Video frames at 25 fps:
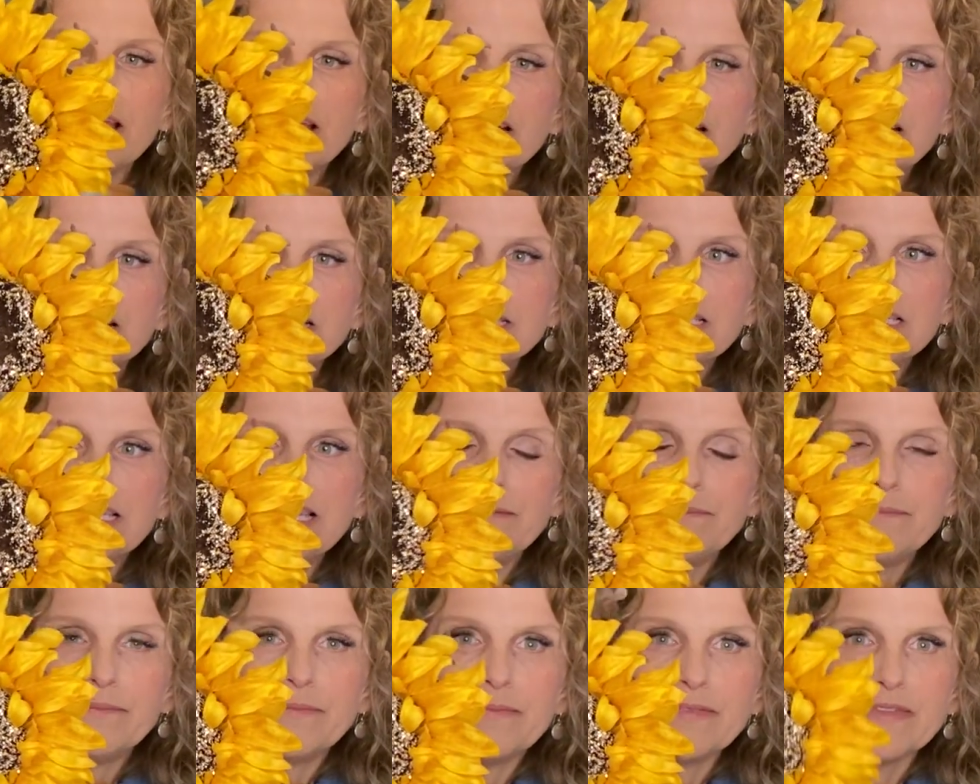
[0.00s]
You can
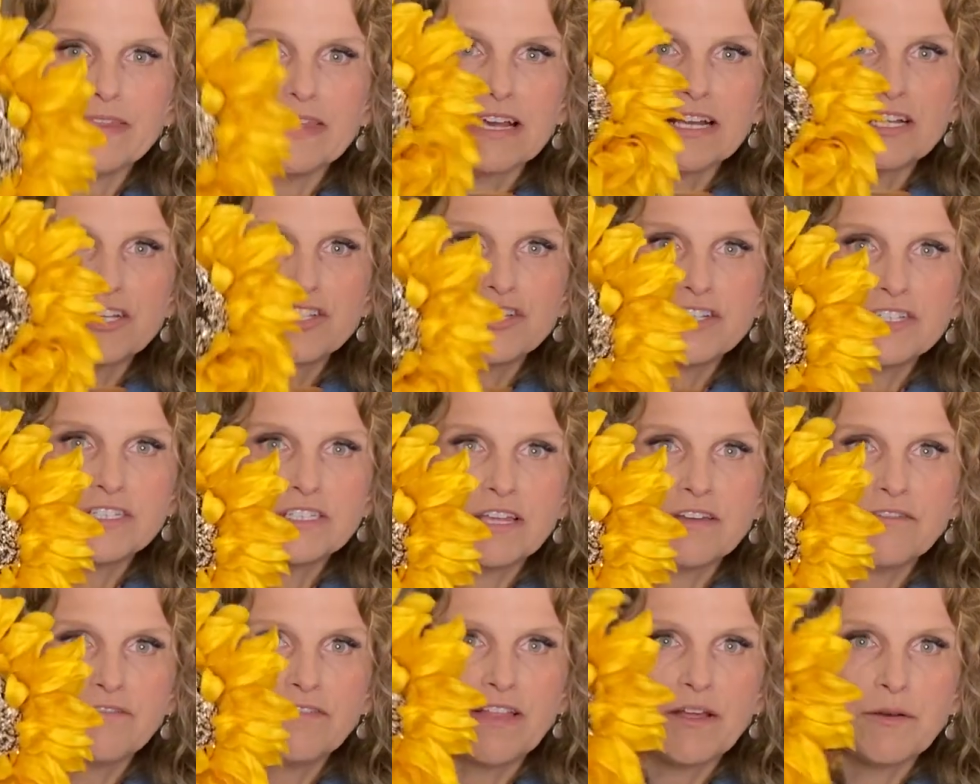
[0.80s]
see the extra
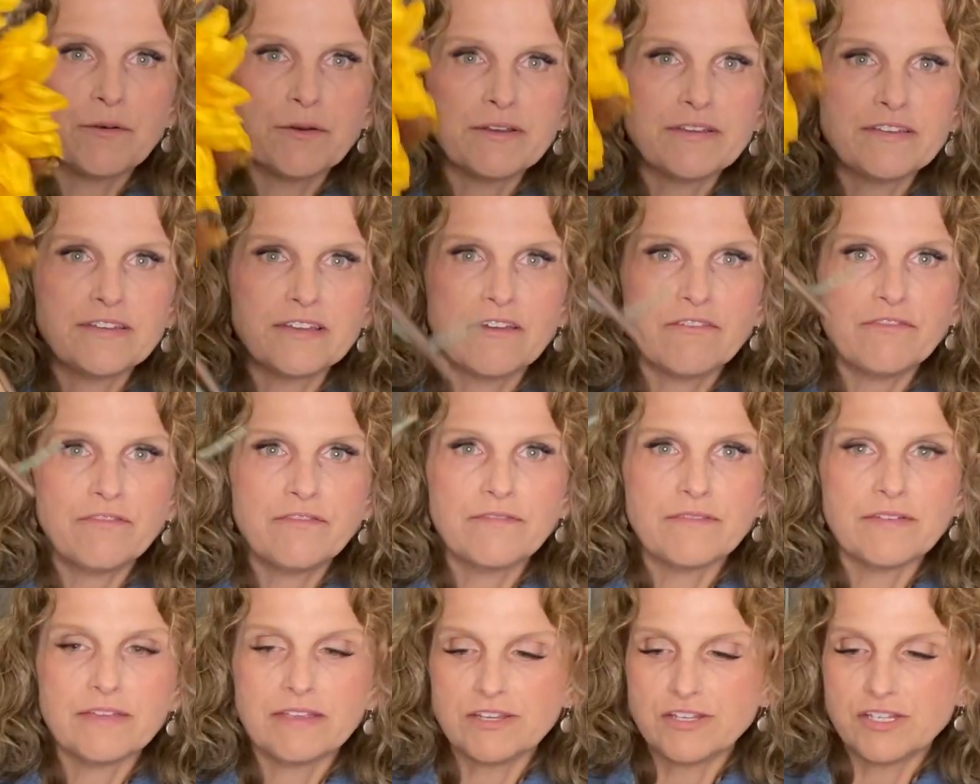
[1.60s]
sunflower stuff,
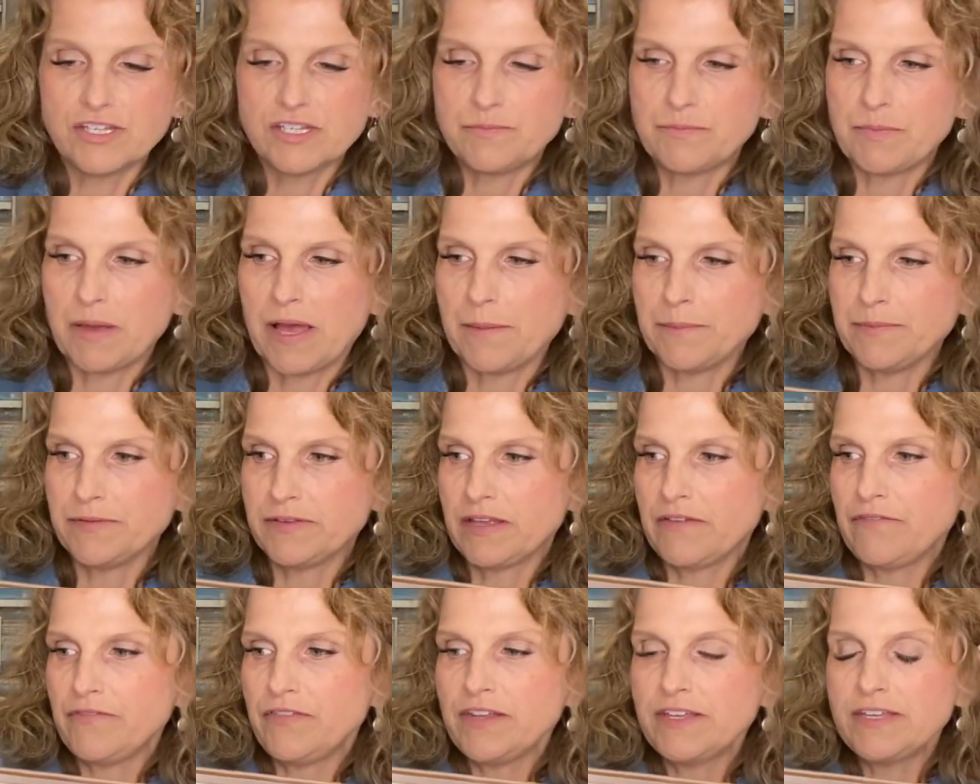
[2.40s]
it just pops
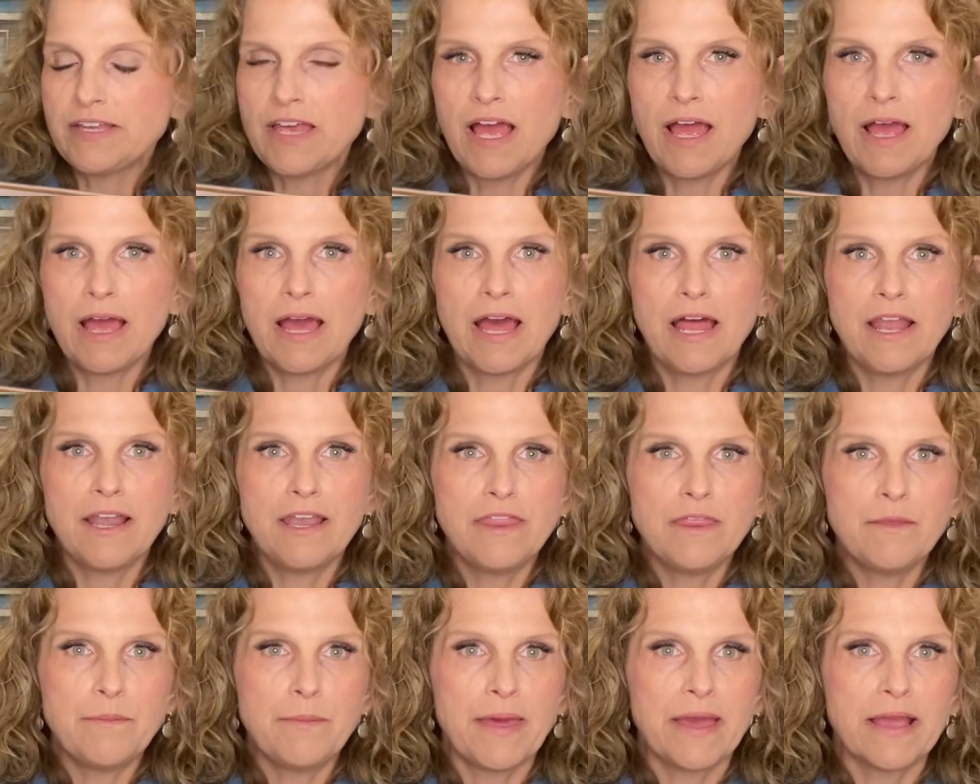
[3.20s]
off the top, out
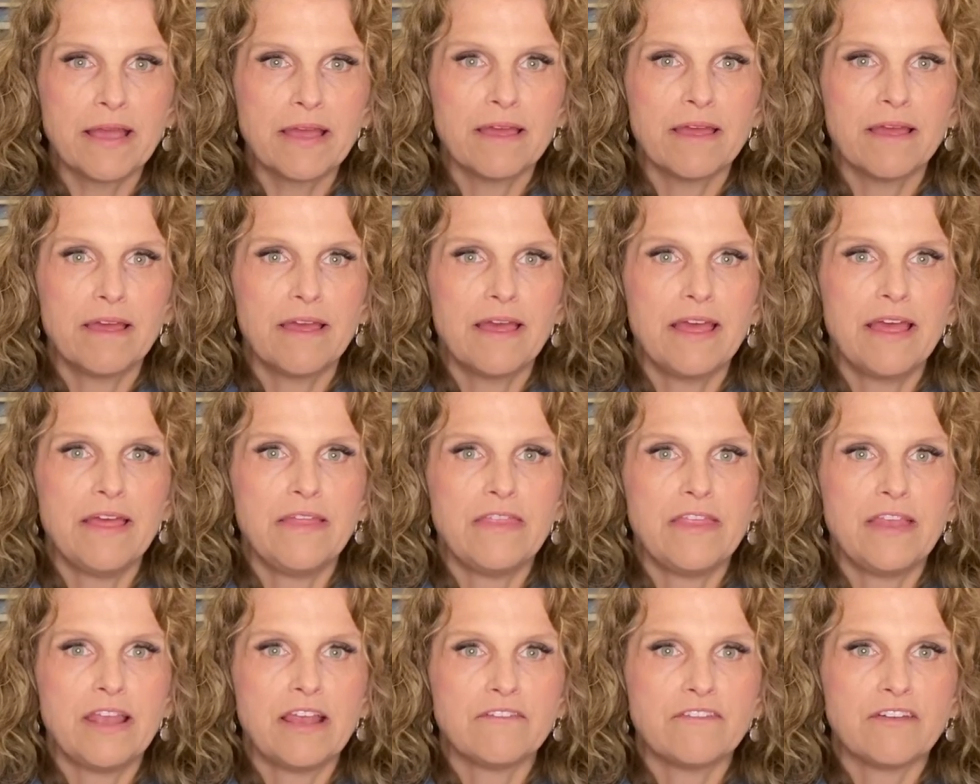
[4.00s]
of the back,
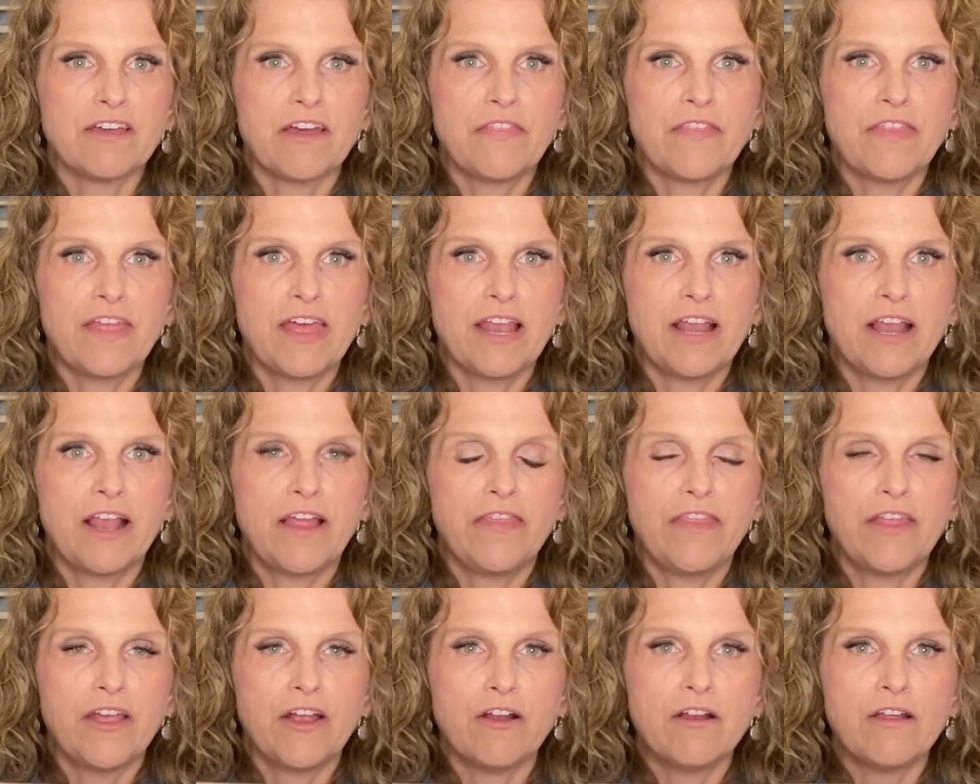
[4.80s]
and then I've got that
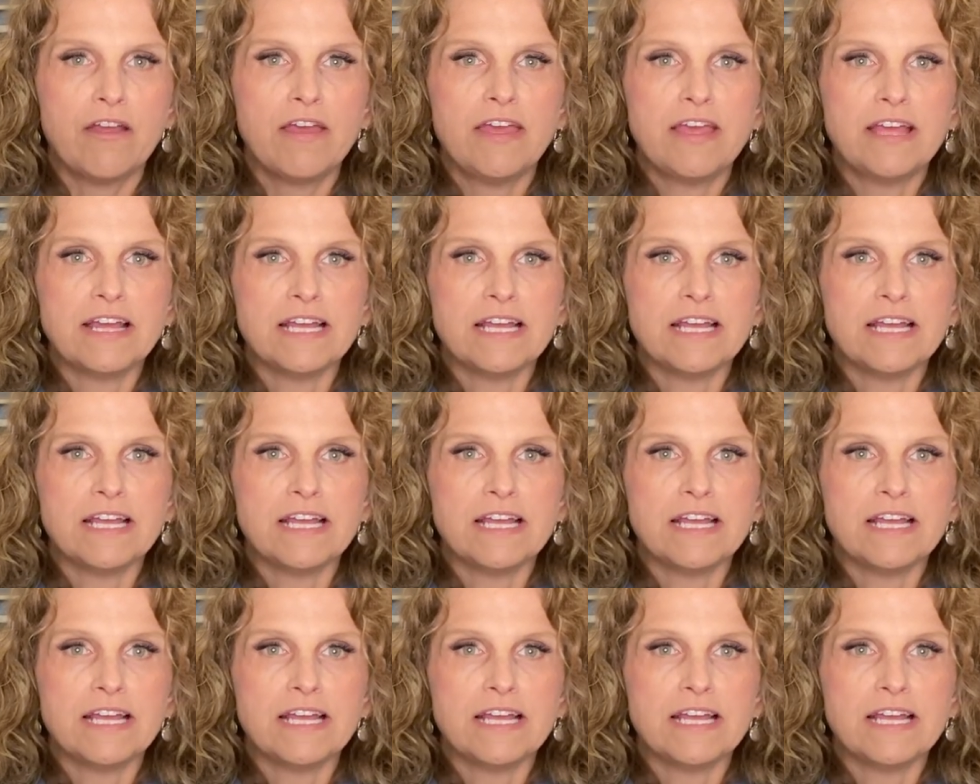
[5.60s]
on there.